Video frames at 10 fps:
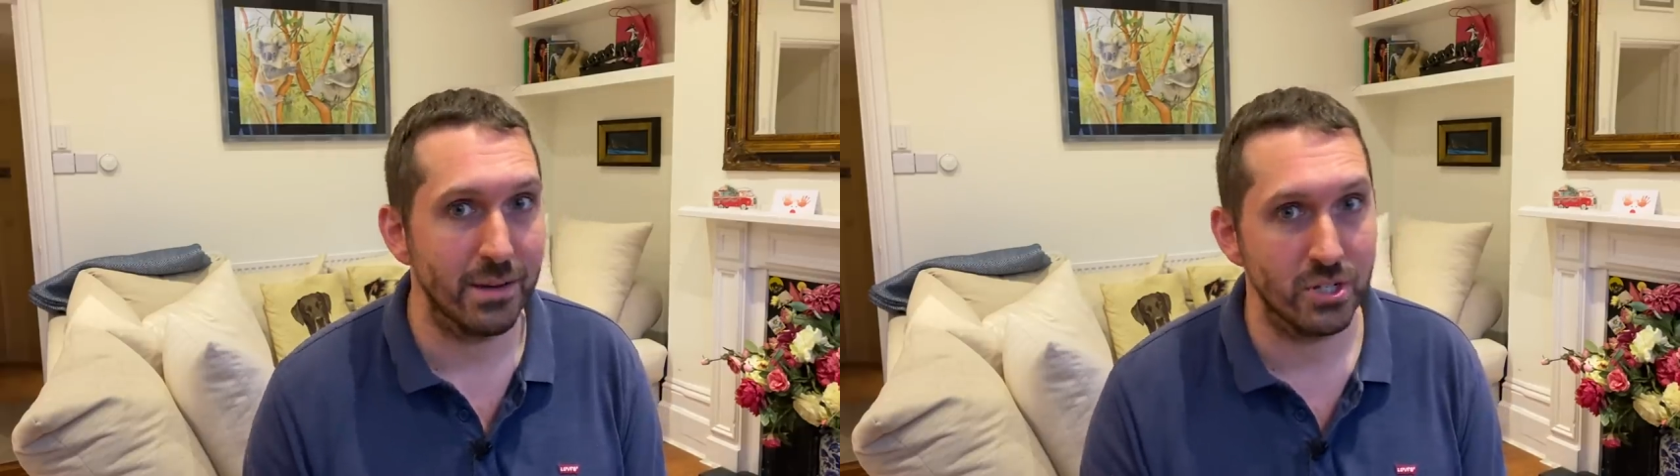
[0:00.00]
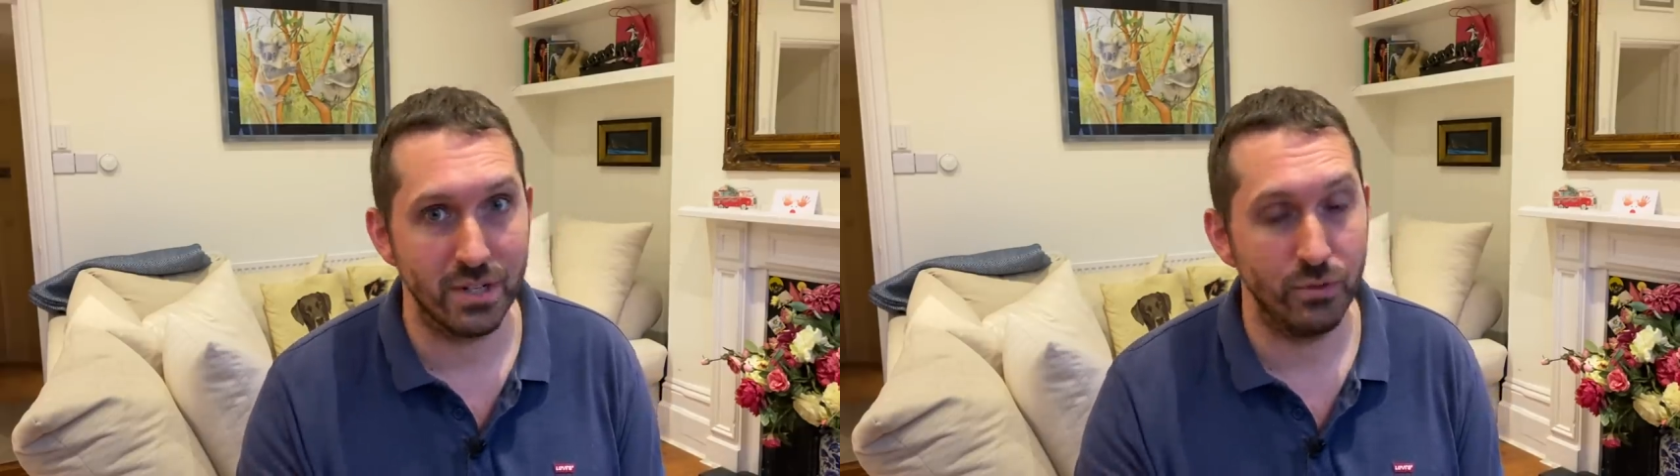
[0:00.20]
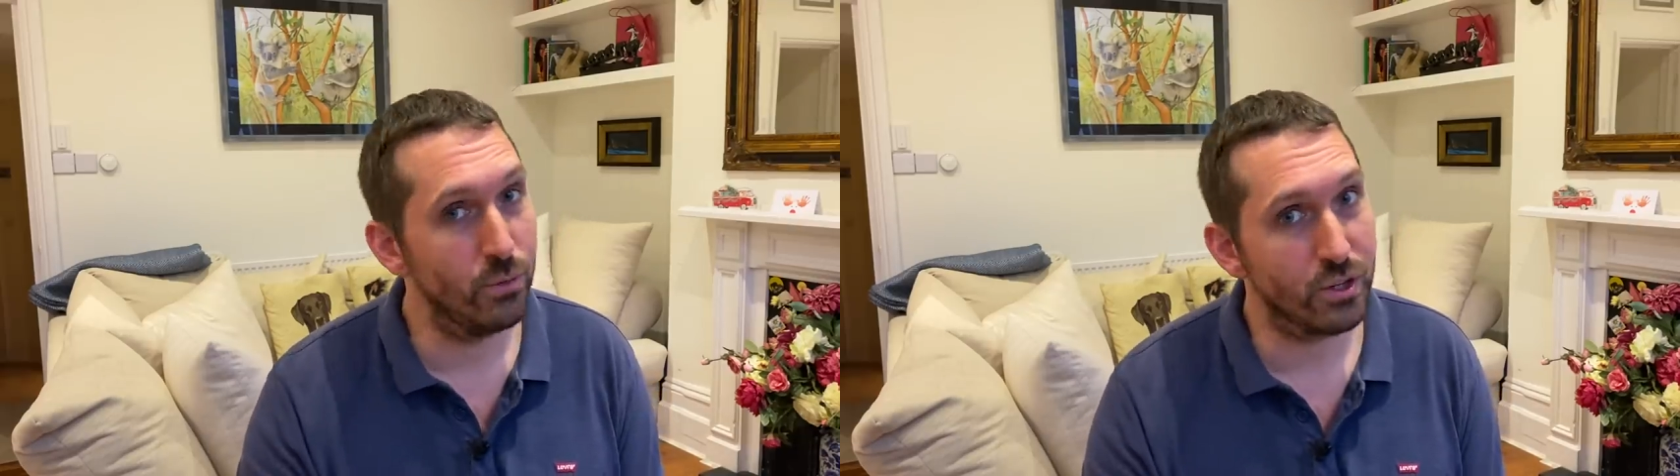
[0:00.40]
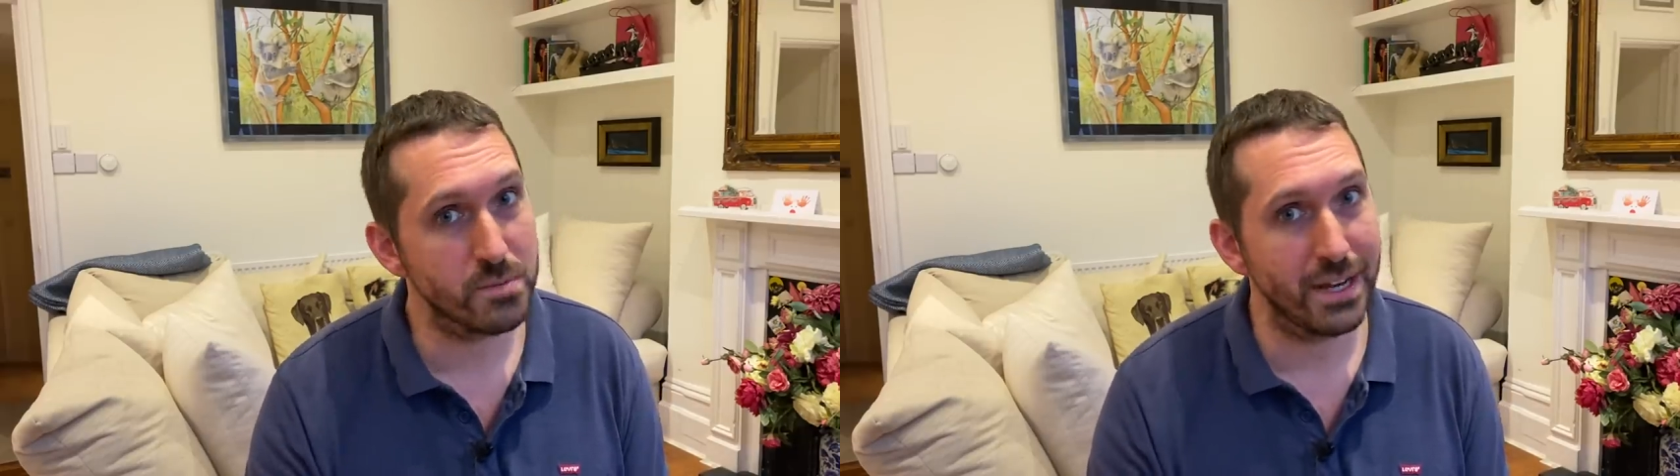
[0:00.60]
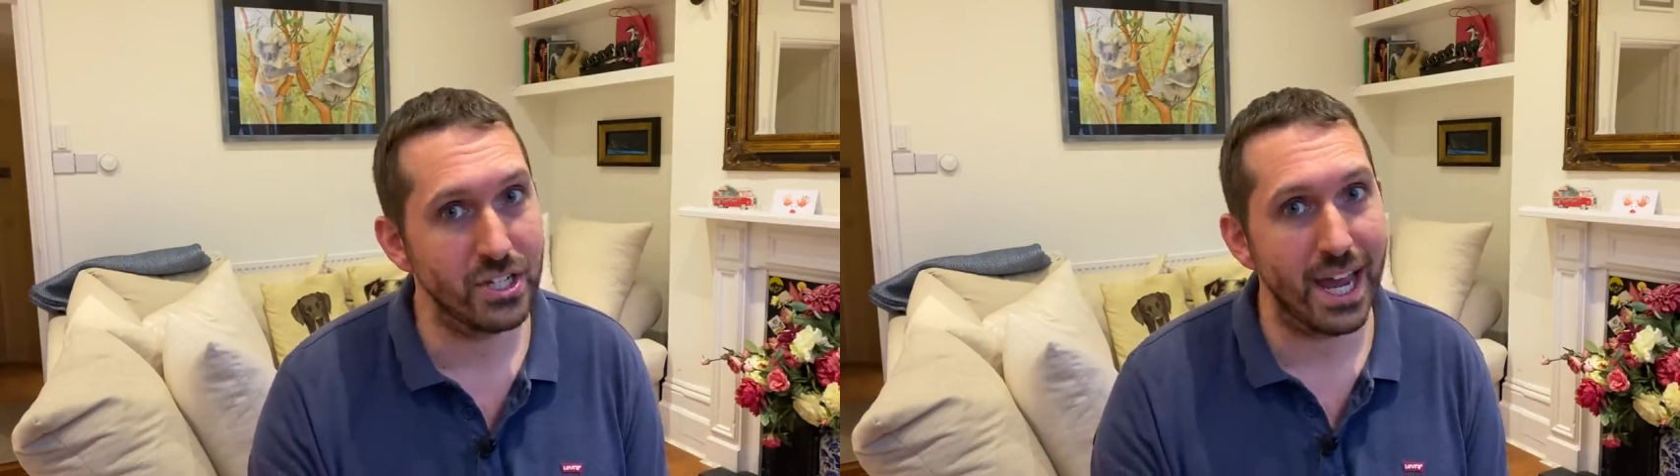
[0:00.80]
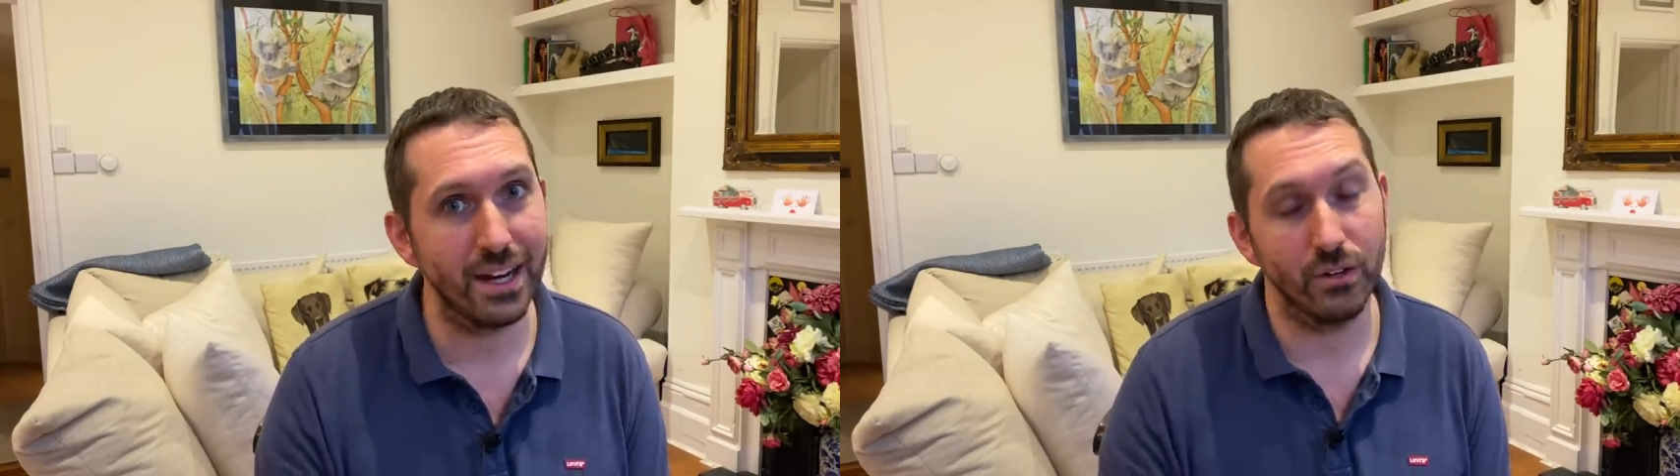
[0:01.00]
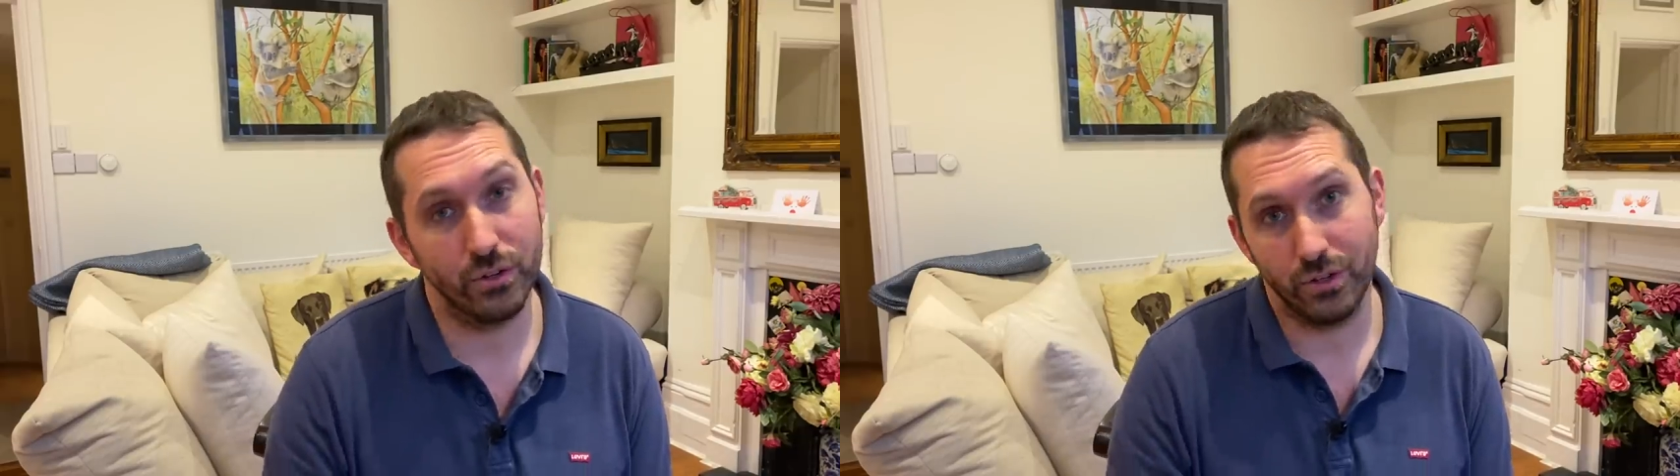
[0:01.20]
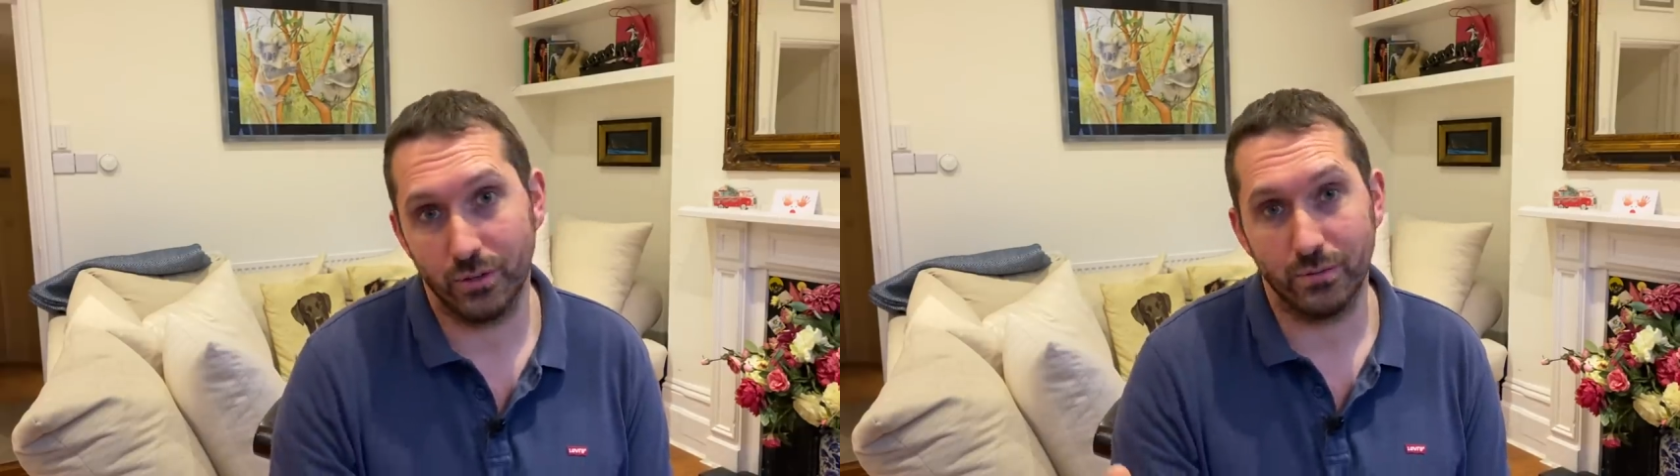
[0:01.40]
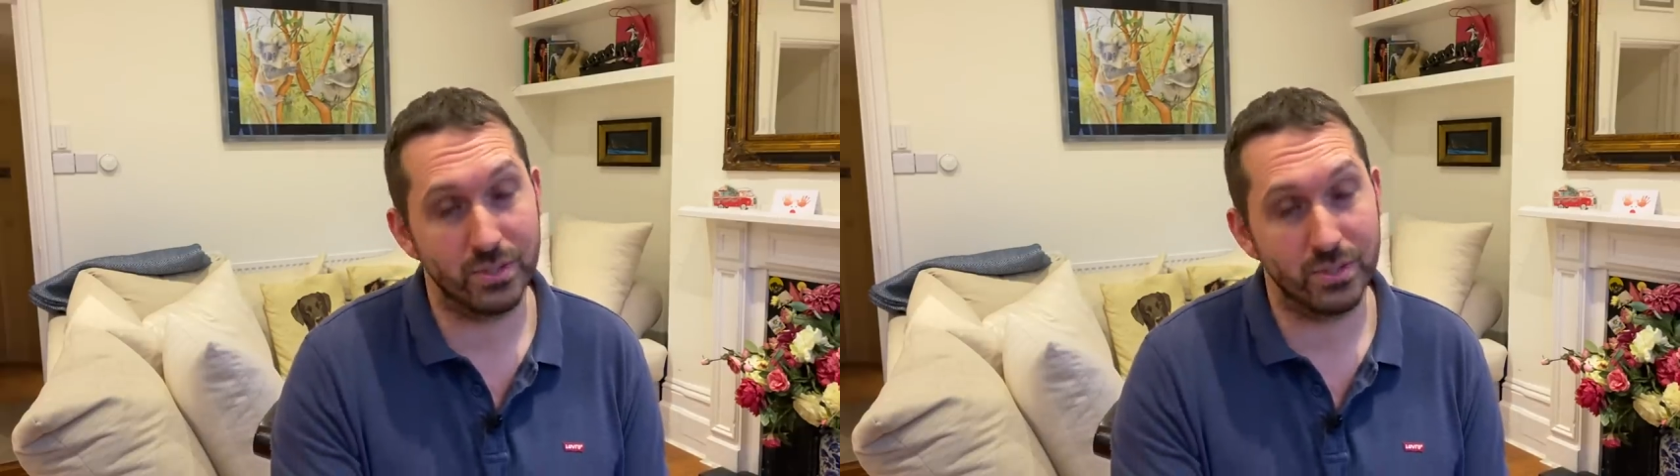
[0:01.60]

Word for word: which if you watch my channel or you're